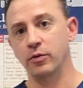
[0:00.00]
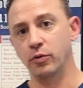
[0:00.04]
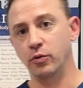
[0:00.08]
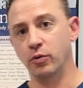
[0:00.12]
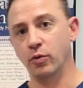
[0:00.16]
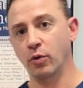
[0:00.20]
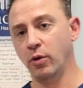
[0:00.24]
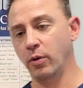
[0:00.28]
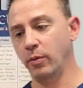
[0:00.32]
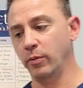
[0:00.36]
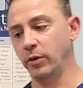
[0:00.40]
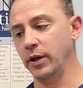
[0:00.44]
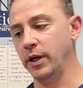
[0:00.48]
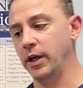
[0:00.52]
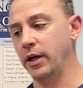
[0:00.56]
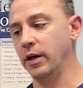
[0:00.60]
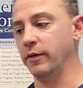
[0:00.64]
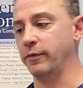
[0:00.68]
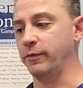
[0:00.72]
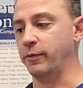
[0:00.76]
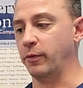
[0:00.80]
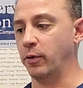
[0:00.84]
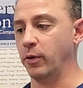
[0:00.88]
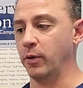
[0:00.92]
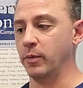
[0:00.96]
Normally
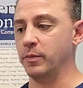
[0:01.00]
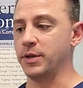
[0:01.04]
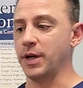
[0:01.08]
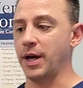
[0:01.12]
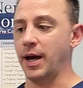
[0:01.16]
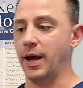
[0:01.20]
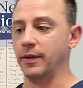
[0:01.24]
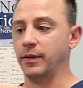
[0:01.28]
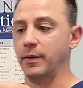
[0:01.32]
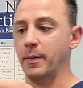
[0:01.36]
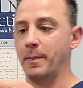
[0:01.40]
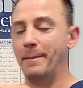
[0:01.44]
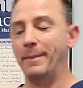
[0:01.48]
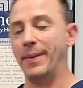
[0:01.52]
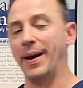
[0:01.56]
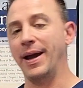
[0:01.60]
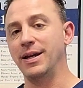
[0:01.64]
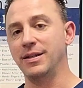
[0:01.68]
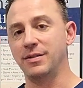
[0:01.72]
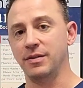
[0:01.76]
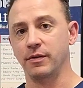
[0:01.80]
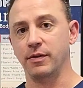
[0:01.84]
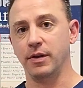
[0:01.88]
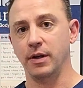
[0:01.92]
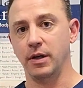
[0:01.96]
it forms at the
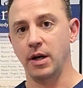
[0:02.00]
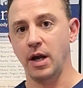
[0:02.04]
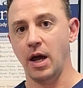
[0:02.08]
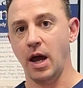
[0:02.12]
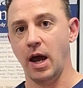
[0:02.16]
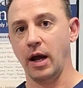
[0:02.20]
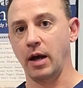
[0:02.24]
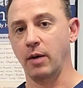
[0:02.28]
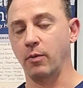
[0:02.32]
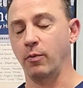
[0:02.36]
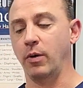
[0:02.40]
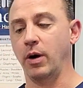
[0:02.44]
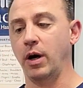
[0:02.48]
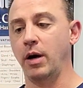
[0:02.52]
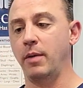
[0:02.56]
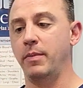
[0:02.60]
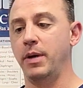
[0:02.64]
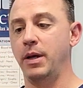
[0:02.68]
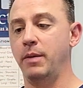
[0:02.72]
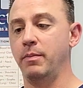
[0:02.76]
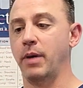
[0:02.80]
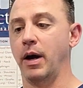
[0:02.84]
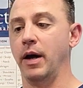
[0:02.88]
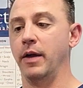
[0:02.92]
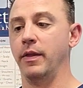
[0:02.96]
base of the neck. What I
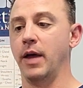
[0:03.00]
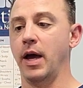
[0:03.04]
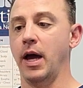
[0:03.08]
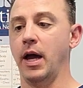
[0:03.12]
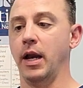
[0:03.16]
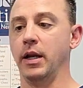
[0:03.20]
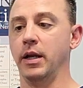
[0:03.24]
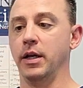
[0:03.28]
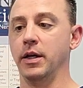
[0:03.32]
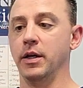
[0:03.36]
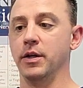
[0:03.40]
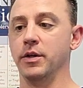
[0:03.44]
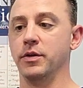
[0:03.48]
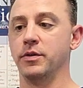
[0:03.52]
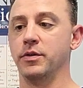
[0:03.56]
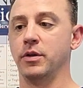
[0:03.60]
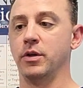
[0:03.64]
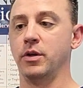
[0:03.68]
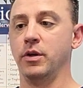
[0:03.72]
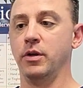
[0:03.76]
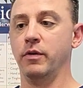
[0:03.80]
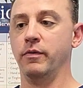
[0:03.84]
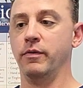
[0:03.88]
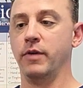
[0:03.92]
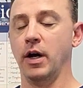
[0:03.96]
mean by that is
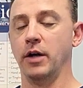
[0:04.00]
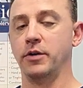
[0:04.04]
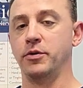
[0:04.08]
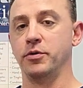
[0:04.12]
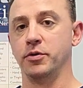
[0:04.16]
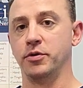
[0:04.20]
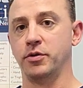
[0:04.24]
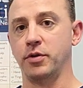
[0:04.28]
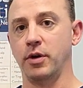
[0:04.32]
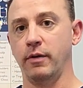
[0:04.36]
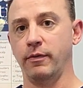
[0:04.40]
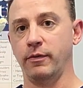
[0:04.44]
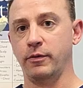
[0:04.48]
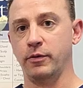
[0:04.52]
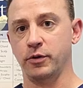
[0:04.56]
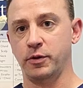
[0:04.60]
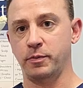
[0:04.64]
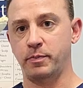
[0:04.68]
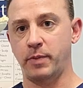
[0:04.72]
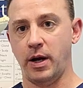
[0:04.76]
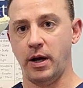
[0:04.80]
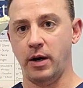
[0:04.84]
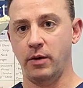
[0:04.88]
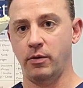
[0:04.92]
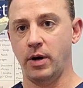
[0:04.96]
you've got your cervical
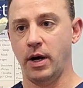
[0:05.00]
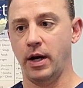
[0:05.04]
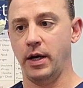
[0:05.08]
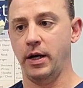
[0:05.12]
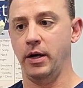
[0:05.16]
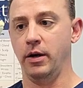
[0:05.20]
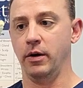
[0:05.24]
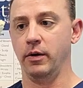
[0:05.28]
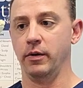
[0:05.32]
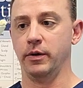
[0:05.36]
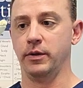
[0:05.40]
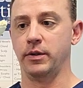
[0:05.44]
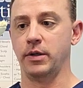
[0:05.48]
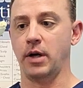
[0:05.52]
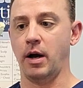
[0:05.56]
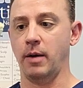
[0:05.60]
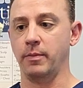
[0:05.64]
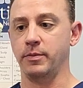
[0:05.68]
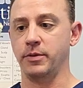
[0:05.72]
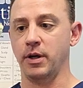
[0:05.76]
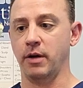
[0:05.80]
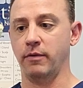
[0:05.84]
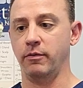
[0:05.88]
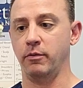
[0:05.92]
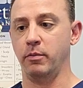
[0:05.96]
spine right here, the
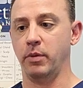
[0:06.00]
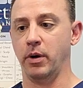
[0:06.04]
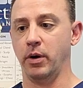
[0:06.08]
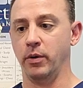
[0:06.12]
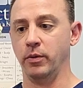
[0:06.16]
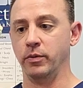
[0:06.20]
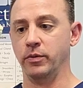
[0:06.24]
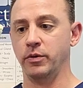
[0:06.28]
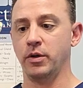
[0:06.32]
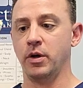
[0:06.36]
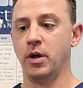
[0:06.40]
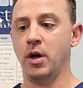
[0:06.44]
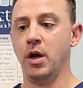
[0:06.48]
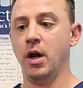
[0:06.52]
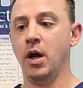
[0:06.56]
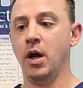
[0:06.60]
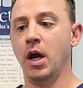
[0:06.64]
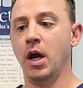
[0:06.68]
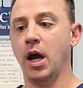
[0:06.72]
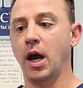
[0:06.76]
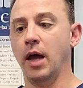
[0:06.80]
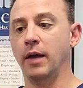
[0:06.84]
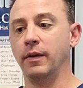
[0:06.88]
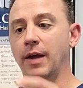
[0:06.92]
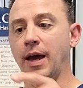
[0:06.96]
top 7 bones,
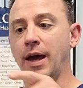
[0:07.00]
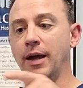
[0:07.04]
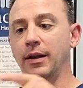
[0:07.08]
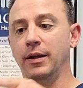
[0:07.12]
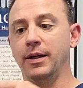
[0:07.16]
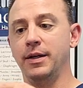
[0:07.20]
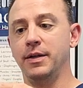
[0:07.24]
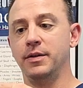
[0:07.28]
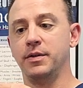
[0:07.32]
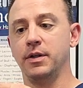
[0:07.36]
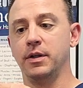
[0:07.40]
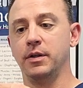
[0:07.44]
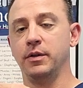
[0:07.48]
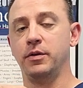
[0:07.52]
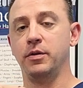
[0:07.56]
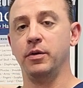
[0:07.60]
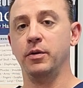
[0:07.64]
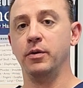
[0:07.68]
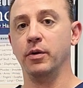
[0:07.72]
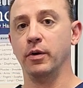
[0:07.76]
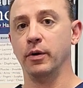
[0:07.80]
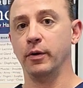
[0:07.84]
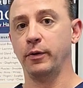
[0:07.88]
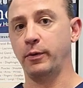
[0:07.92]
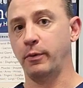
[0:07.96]
and that leads into
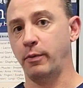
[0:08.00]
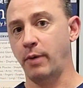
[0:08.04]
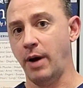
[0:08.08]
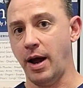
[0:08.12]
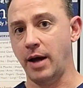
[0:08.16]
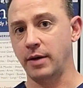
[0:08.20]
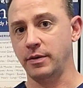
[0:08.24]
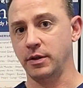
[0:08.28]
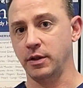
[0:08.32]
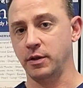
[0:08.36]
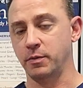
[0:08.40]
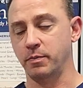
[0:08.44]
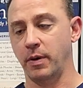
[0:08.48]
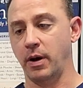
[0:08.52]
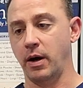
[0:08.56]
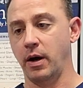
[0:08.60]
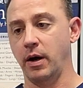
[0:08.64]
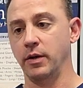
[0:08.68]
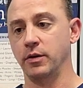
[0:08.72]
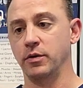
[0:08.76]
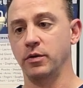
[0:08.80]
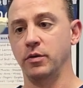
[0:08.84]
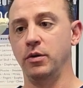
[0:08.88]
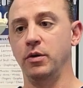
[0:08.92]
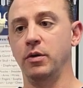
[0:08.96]
your thoracic spine.
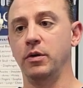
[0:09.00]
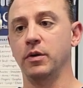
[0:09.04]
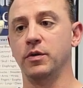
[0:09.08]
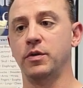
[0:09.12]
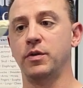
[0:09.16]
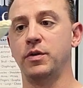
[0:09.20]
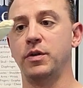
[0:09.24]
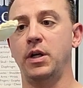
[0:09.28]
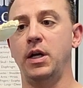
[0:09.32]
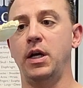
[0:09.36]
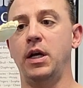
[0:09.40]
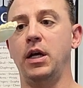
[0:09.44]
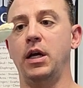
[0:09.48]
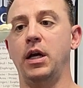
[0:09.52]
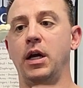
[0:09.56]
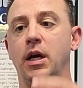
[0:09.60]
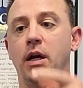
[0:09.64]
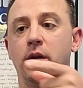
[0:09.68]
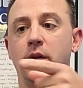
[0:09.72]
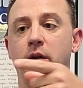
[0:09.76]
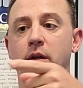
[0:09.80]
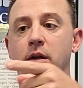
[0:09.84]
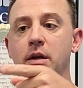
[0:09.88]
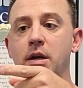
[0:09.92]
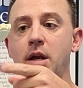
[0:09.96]
So you can see
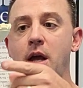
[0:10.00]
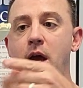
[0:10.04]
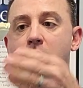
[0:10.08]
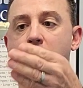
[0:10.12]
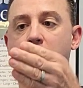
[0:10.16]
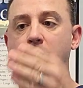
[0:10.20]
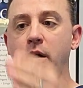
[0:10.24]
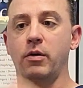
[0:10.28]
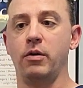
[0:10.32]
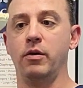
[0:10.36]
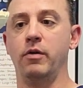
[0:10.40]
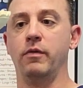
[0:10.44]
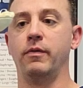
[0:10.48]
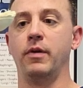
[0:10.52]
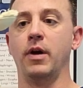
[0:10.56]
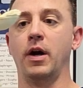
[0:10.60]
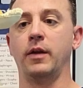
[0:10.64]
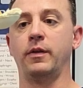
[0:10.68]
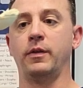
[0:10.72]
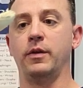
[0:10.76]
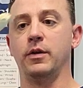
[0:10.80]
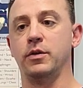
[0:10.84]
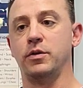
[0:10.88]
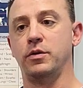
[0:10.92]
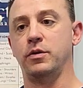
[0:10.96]
in the neck, you've
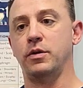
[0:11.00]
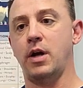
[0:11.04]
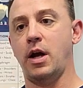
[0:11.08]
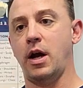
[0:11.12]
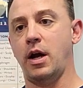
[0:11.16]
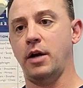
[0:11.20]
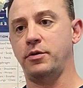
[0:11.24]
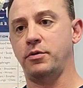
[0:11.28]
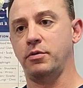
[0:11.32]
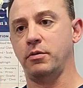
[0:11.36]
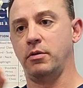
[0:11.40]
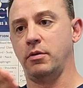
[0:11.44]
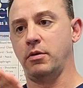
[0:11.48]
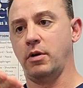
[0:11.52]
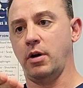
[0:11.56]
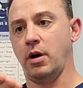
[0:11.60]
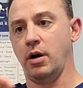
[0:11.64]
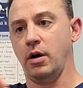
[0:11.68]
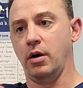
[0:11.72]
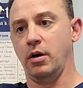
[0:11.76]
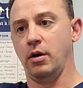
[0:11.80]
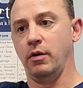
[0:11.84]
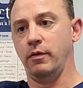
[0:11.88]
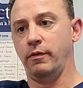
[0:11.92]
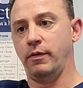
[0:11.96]
got this natural
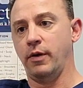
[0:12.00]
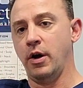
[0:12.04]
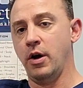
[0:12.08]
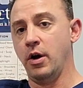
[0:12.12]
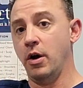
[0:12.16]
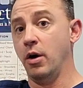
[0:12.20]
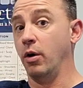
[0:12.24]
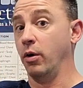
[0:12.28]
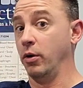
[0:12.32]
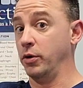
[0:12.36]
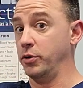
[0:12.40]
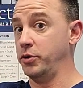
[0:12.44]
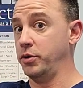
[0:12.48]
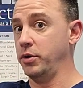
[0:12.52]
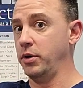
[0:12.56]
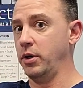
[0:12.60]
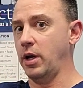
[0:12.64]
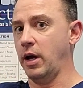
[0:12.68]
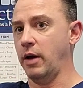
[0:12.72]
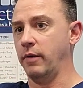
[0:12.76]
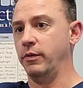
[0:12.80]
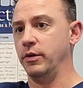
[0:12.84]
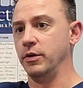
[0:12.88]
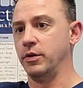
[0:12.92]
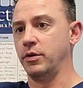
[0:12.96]
curve, or should
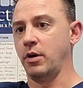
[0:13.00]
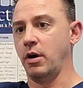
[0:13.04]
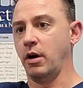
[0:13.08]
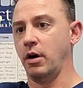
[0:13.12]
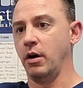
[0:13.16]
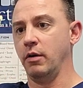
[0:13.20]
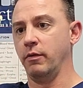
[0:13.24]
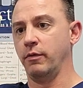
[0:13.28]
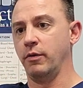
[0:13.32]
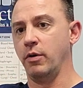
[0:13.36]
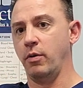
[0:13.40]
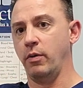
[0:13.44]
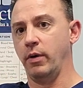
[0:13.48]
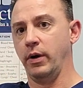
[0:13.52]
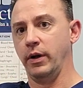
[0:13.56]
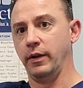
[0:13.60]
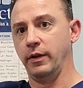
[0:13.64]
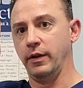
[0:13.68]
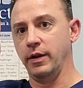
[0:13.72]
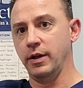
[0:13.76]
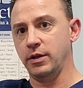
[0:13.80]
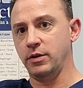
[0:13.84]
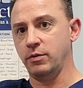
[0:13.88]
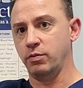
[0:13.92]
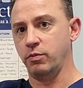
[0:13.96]
have this curve going
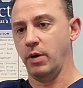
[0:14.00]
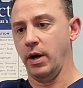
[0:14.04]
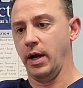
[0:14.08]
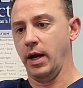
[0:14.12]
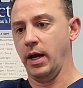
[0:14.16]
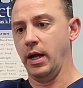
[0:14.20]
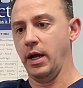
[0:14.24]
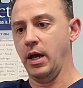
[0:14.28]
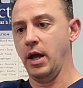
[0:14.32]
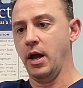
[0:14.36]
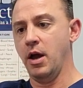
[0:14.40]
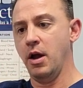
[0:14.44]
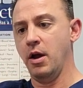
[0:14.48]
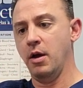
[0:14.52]
this way.